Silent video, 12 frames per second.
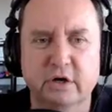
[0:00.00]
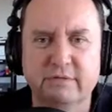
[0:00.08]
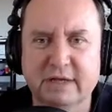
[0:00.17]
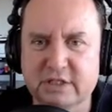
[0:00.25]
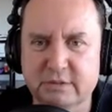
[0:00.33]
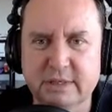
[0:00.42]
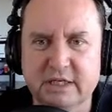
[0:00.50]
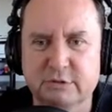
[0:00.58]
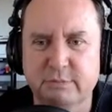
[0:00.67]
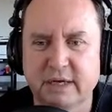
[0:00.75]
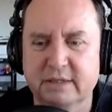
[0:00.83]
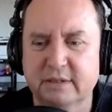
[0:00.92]
curve. That's to be
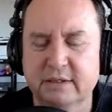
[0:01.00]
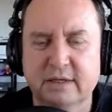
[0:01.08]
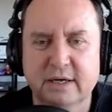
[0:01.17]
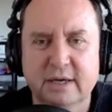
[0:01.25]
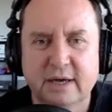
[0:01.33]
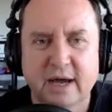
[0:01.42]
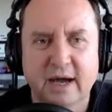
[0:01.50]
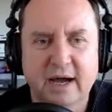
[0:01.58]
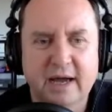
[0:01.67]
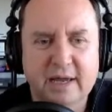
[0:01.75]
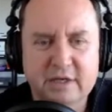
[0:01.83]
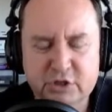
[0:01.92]
expected.
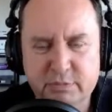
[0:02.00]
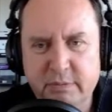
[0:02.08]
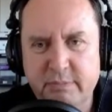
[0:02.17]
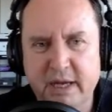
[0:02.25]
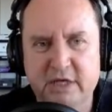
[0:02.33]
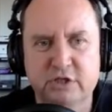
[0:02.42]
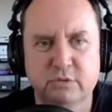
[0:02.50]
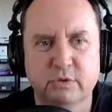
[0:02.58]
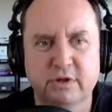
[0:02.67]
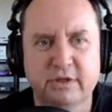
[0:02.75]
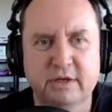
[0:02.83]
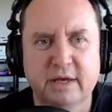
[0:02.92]
Uh, and just be patient
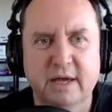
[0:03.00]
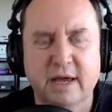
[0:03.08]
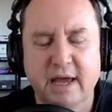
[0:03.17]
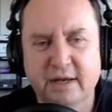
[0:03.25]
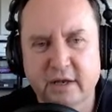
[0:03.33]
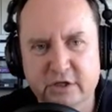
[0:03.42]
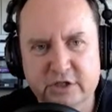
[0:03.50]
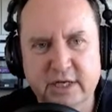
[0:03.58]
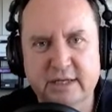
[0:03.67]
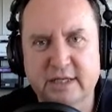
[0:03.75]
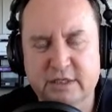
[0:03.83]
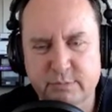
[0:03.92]
with it and
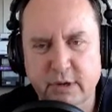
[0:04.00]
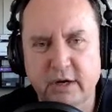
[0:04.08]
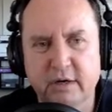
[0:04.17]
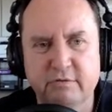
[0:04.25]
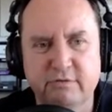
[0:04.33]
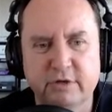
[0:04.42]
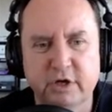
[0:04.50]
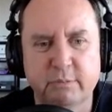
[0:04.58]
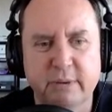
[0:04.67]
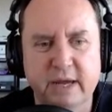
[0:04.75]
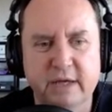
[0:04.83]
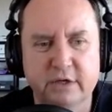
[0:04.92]
understand that's part of you know
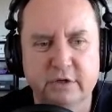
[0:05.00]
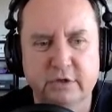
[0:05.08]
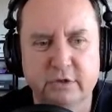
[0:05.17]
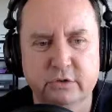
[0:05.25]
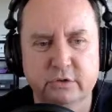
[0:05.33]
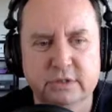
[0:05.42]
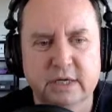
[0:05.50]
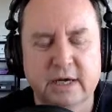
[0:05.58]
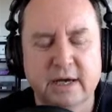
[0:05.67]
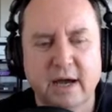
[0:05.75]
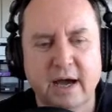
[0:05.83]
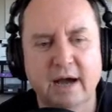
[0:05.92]
paying your dues.
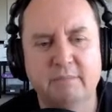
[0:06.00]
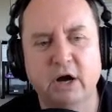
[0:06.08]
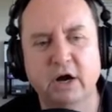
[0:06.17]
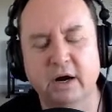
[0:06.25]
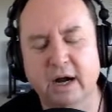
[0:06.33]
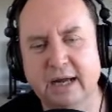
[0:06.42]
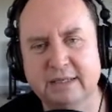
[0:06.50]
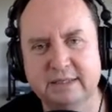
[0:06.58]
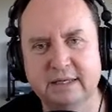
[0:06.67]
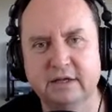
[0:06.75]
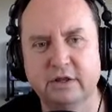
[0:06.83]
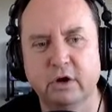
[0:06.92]
Um, our
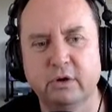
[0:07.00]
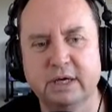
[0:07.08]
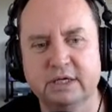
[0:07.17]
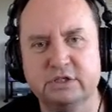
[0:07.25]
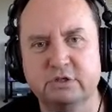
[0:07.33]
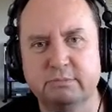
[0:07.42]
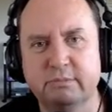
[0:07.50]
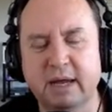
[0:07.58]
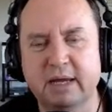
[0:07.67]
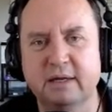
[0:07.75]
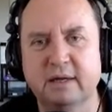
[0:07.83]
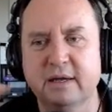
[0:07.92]
idea, though, is to
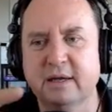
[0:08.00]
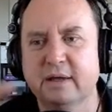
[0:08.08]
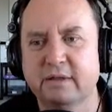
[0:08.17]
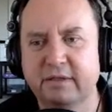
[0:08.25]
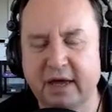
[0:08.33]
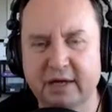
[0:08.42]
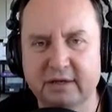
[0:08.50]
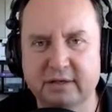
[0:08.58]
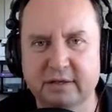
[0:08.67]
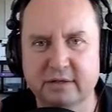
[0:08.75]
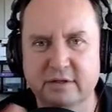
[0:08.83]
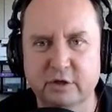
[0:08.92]
make
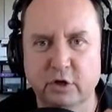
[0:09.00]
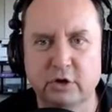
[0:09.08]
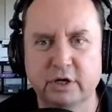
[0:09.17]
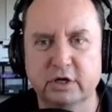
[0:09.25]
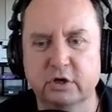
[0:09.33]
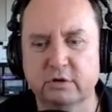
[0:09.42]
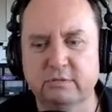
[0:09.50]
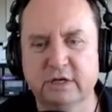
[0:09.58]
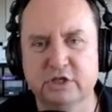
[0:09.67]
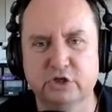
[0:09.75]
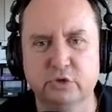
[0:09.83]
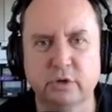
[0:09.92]
that the learning curve
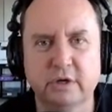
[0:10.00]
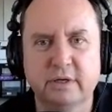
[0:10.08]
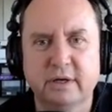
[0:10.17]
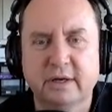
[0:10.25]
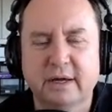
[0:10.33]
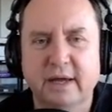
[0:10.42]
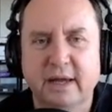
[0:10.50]
as short